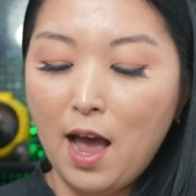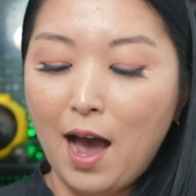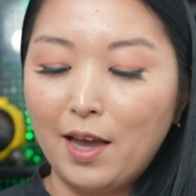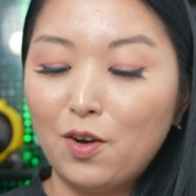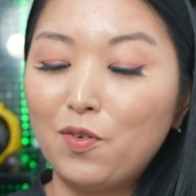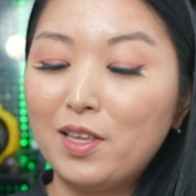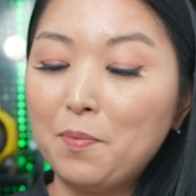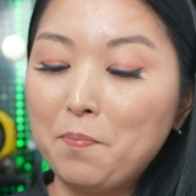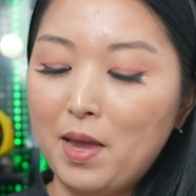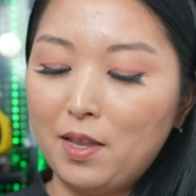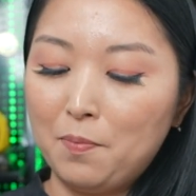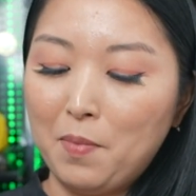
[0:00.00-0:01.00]
I already
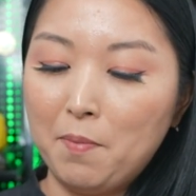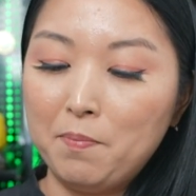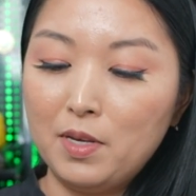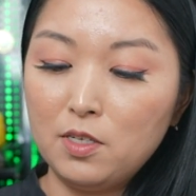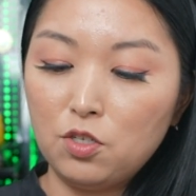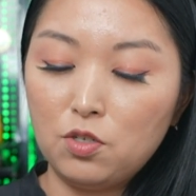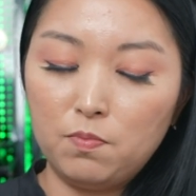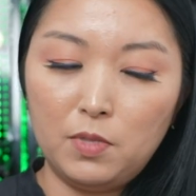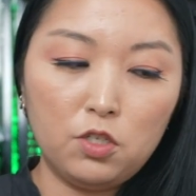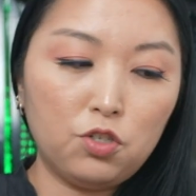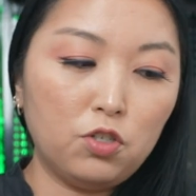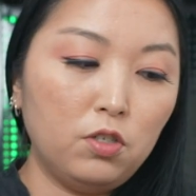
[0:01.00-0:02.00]
made my
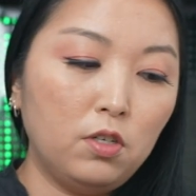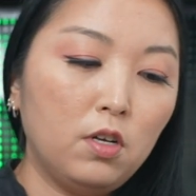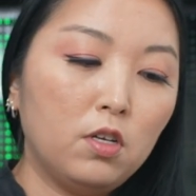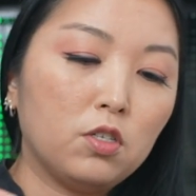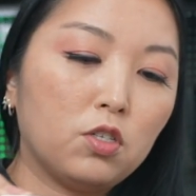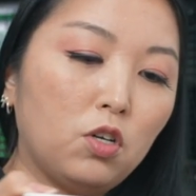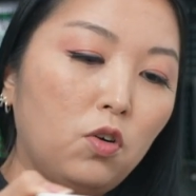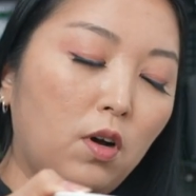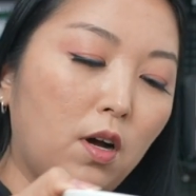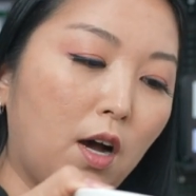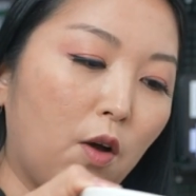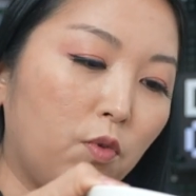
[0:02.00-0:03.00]
mixture, so
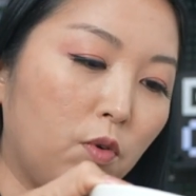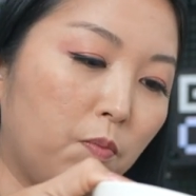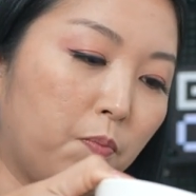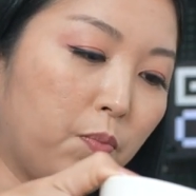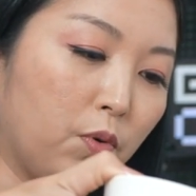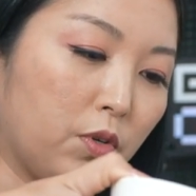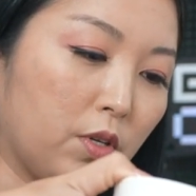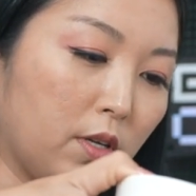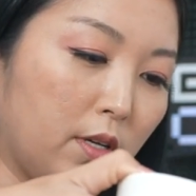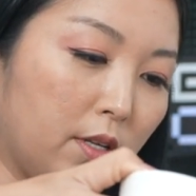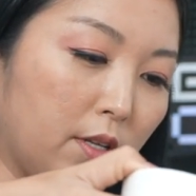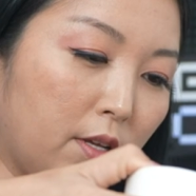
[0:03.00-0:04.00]
I will put
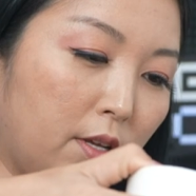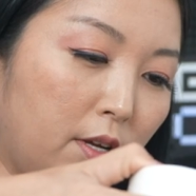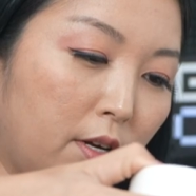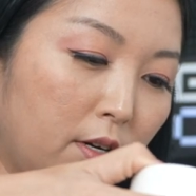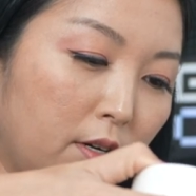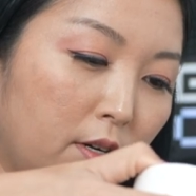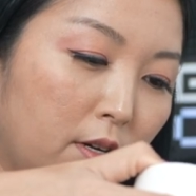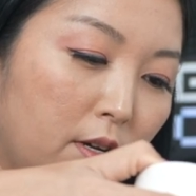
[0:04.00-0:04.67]
it here.